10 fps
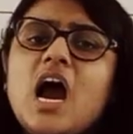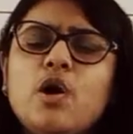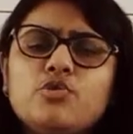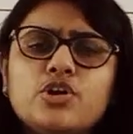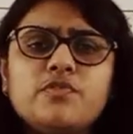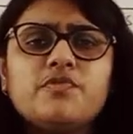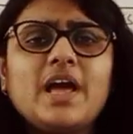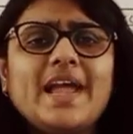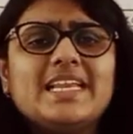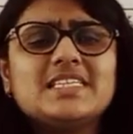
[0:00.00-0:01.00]
Out of
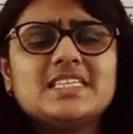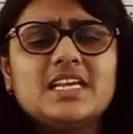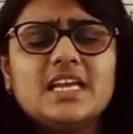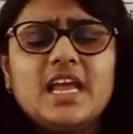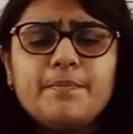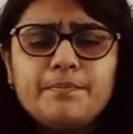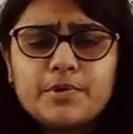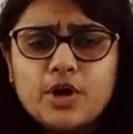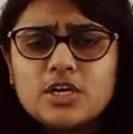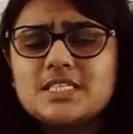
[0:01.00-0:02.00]
90,
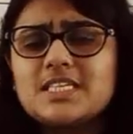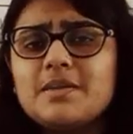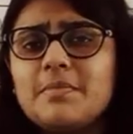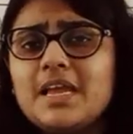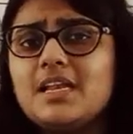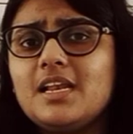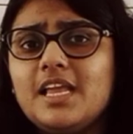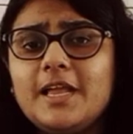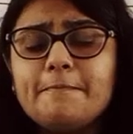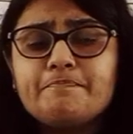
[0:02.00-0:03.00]

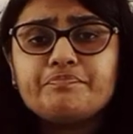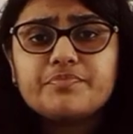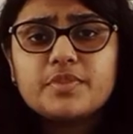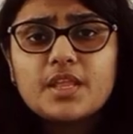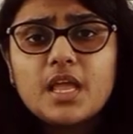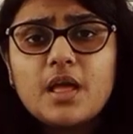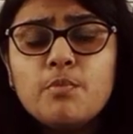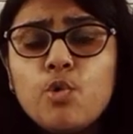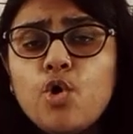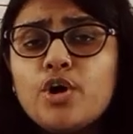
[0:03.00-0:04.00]
approximately
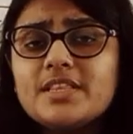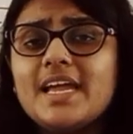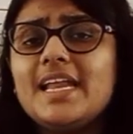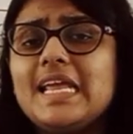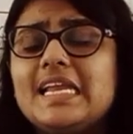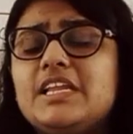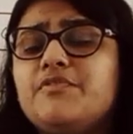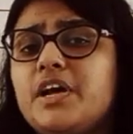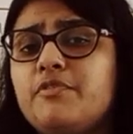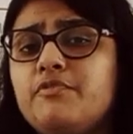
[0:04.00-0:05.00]
more than
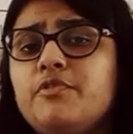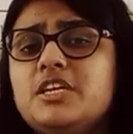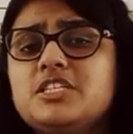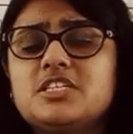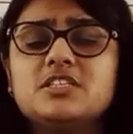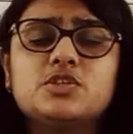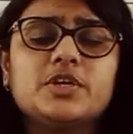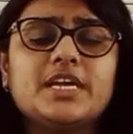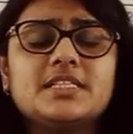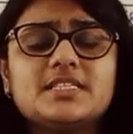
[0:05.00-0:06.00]
85 questions, you
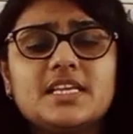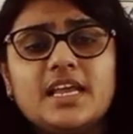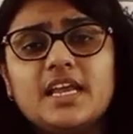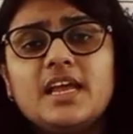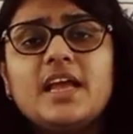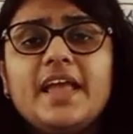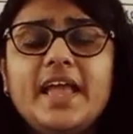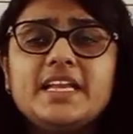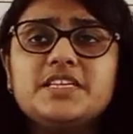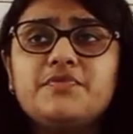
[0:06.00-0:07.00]
can say
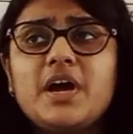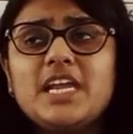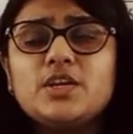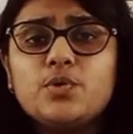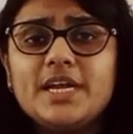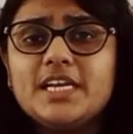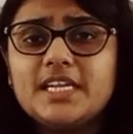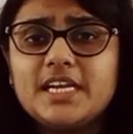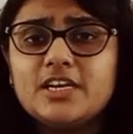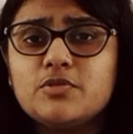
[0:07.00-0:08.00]
85 to
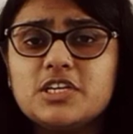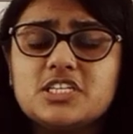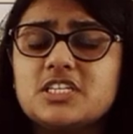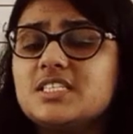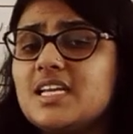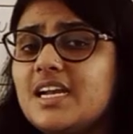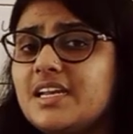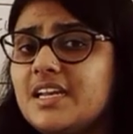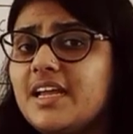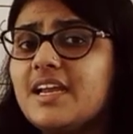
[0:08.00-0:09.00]
88 questions are
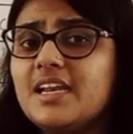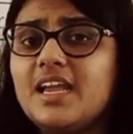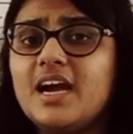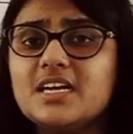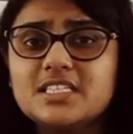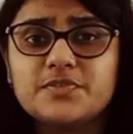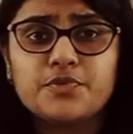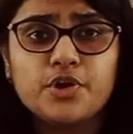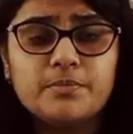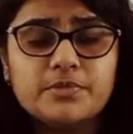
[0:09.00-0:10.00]
directly asked
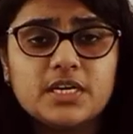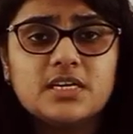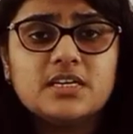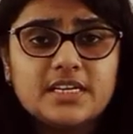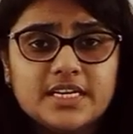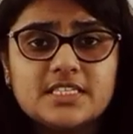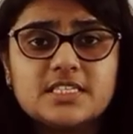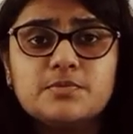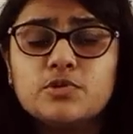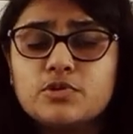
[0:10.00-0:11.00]
from the
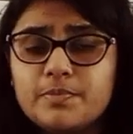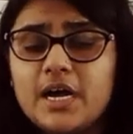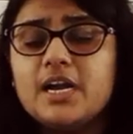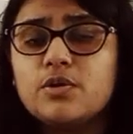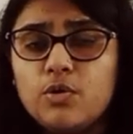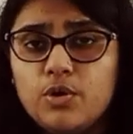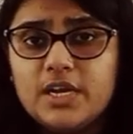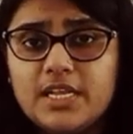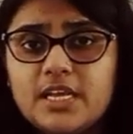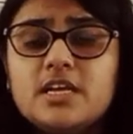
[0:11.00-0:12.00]
textbook part
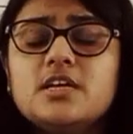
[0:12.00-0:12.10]
only.